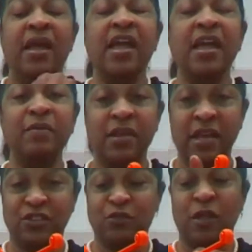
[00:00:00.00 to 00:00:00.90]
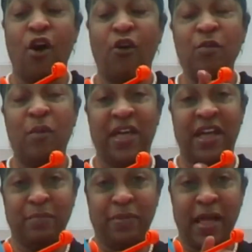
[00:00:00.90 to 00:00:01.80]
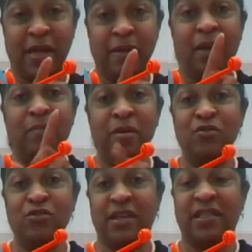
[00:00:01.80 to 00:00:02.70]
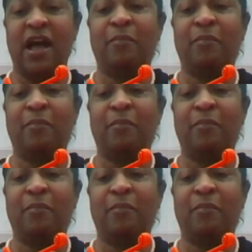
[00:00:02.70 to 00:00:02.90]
he is the only one that can play music.